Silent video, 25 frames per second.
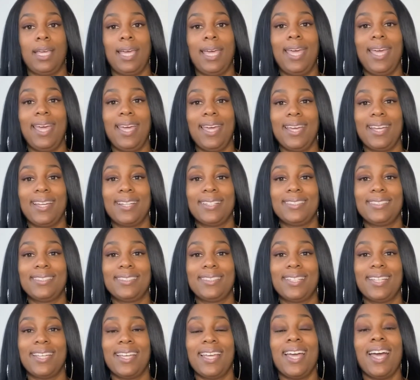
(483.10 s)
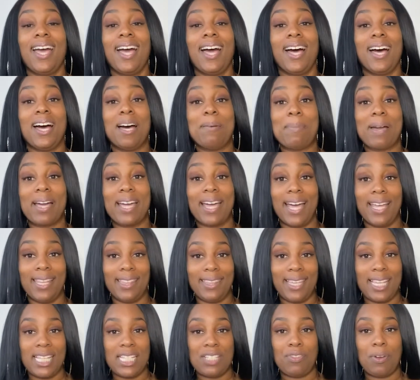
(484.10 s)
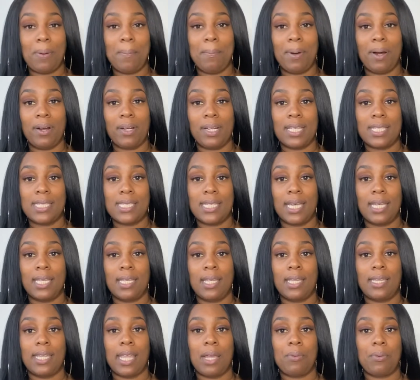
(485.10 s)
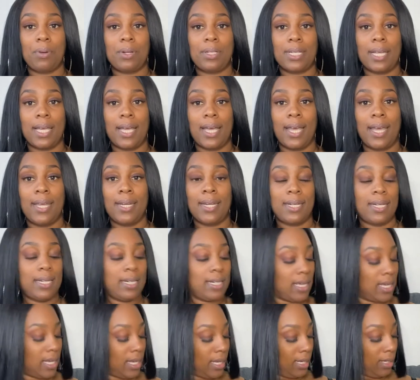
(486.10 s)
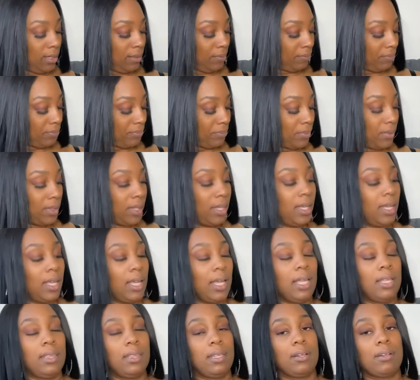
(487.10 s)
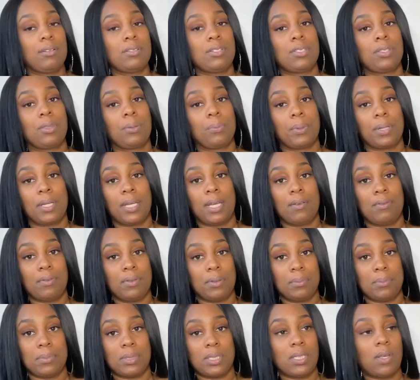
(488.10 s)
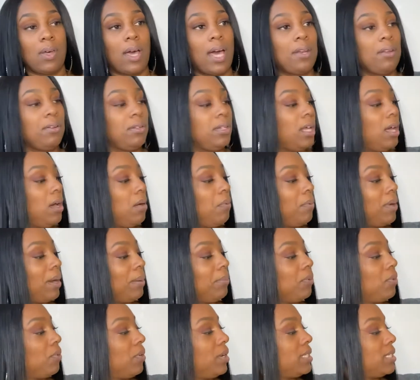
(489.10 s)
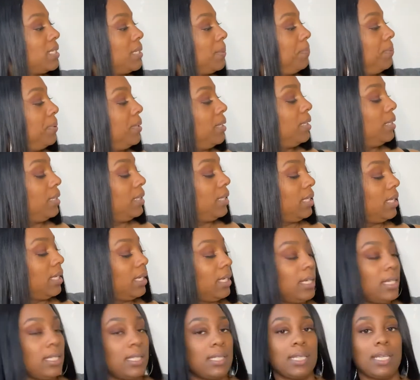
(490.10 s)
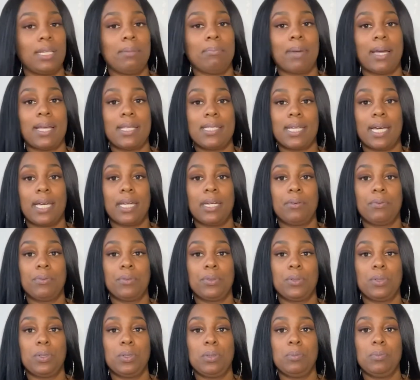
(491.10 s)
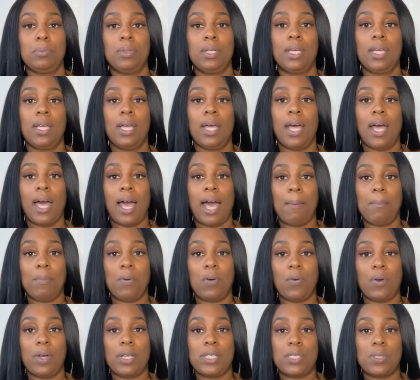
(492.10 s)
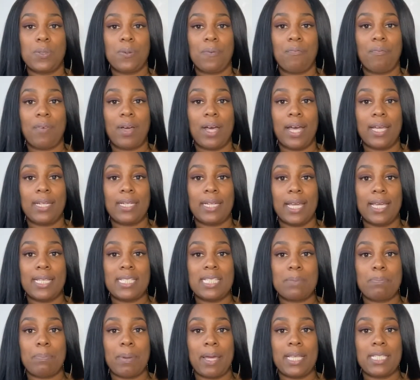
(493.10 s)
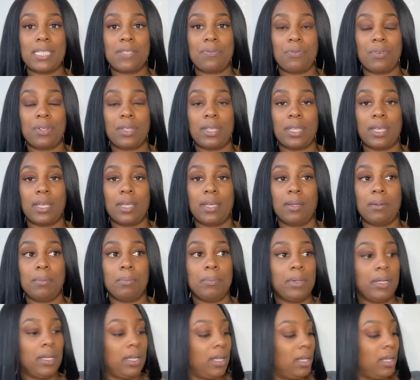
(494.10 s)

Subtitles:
and I got these from Burlington and they were $9.99, and there's 3 of them. So I don't know where I'm going to put these in my dining room. I'm going to find a space for them.